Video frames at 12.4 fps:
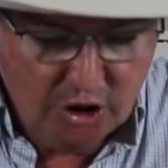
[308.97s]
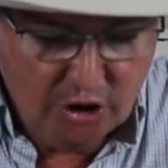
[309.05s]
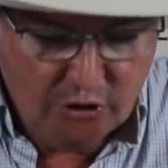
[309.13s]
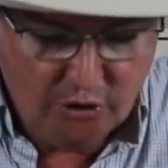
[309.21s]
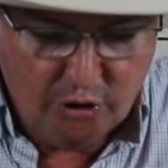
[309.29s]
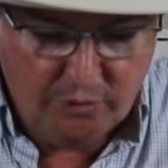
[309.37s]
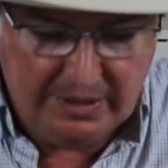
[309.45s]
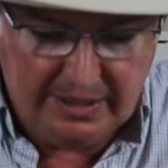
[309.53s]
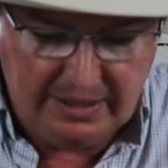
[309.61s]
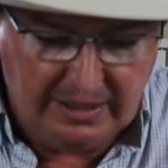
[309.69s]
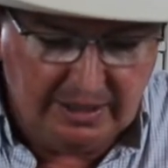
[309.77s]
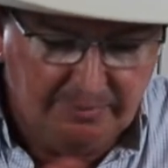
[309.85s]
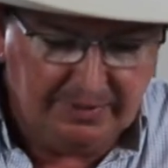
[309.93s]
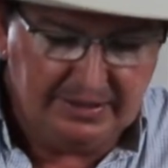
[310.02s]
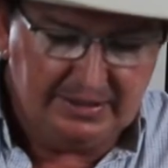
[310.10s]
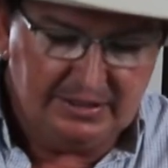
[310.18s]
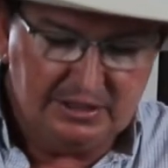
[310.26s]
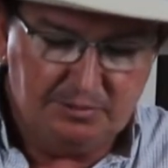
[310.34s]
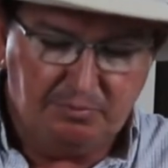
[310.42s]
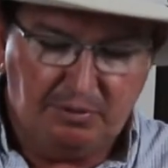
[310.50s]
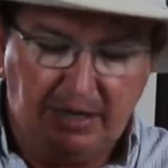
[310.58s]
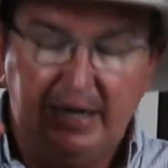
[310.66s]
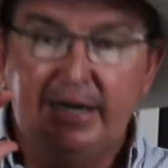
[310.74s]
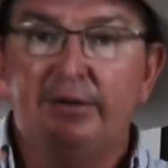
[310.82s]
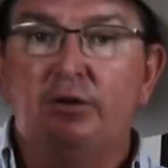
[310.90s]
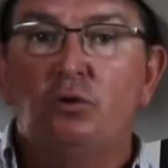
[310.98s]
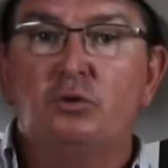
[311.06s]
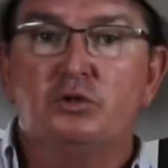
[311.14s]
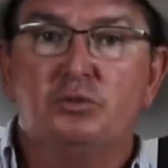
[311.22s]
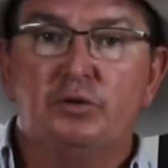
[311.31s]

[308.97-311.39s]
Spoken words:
Grooming, clipping, spraying the horse